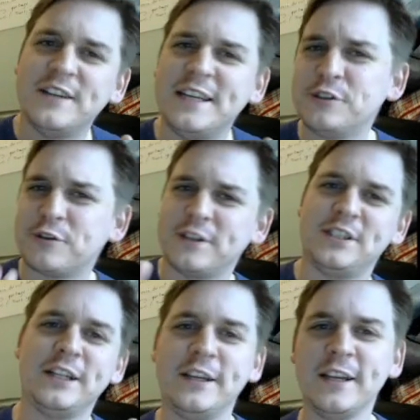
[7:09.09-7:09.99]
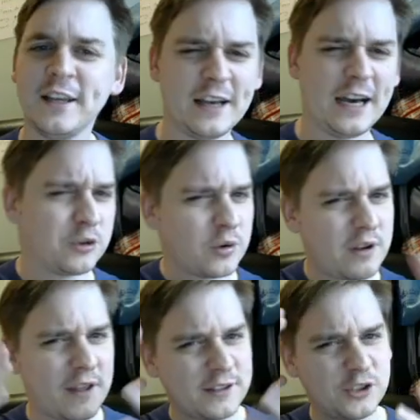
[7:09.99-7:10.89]
Interestingly, I don't know if
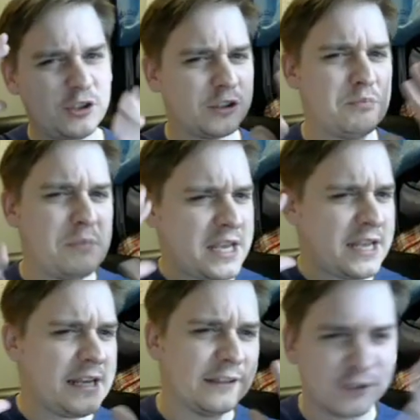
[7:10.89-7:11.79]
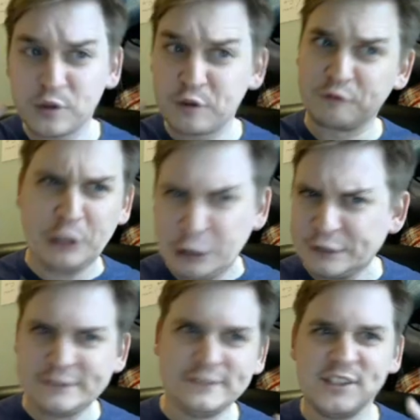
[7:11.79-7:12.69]
that's just me sort of
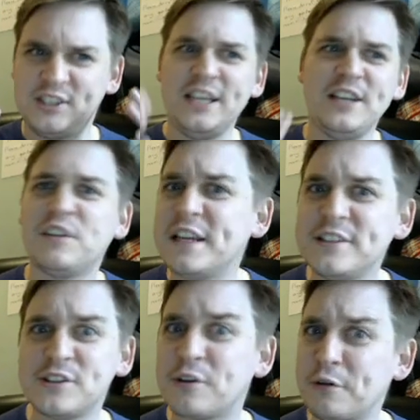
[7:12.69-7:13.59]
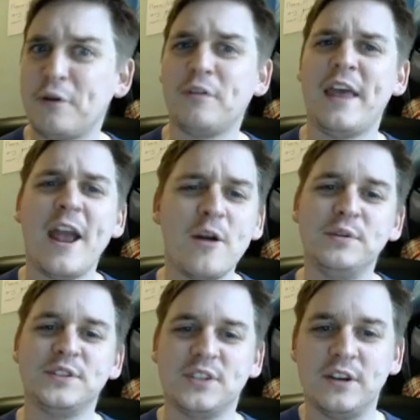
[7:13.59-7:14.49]
seeing things that are not there,
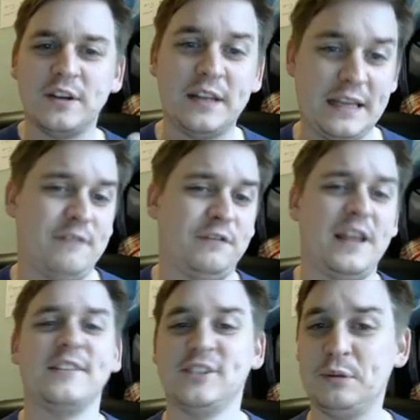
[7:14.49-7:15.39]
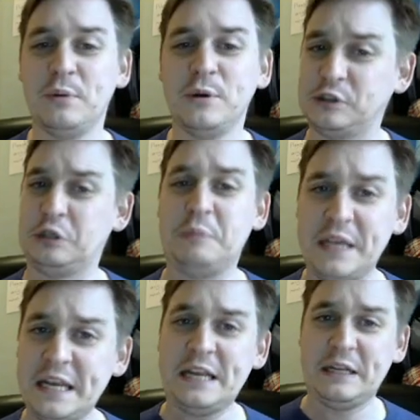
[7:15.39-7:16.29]
but if that's supposed to
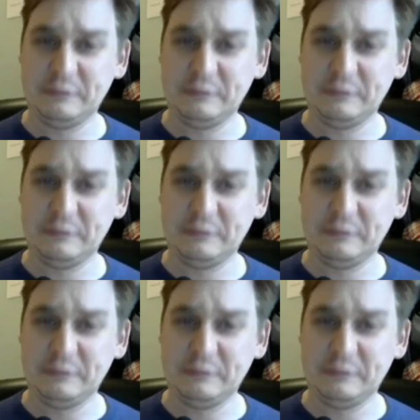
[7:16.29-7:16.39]
be